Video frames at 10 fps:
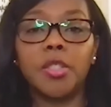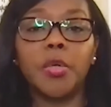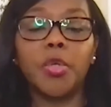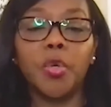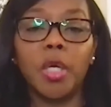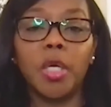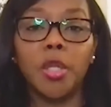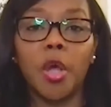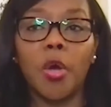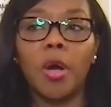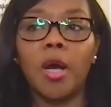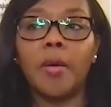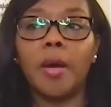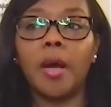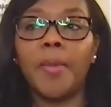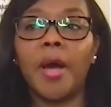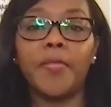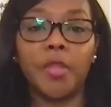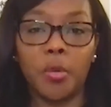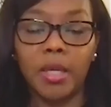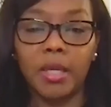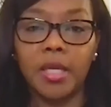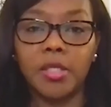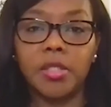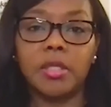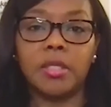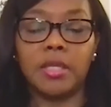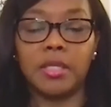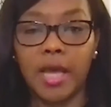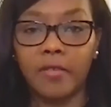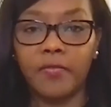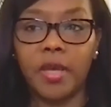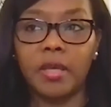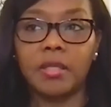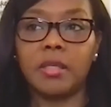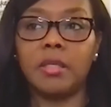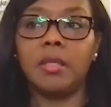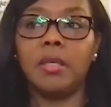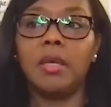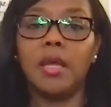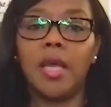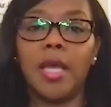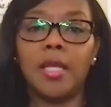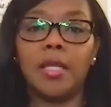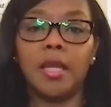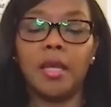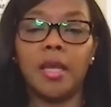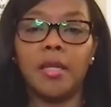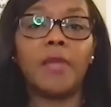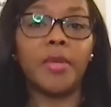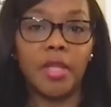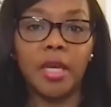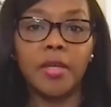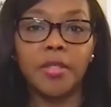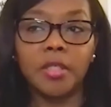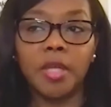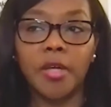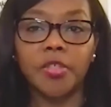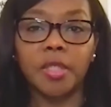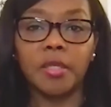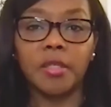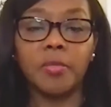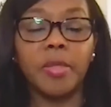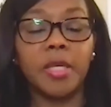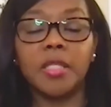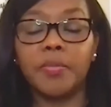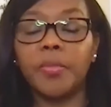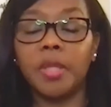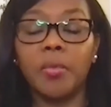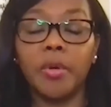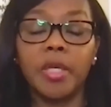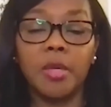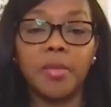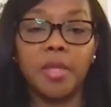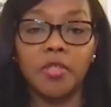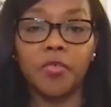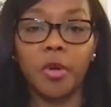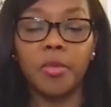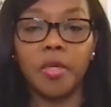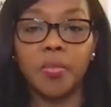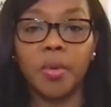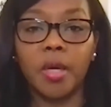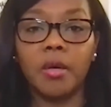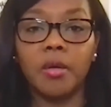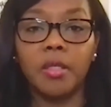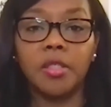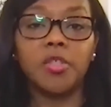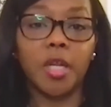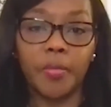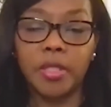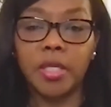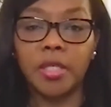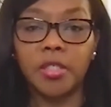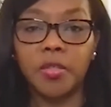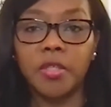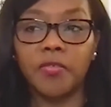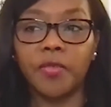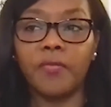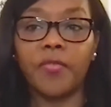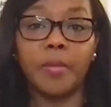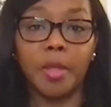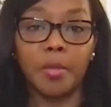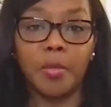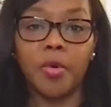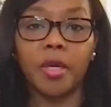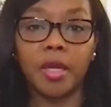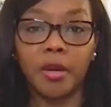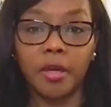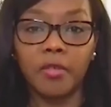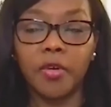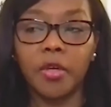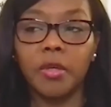you can know about their medication and the side effects and everything else the doctor is telling them, because they will keep things from you as well to try to protect you as a family member or a caregiver.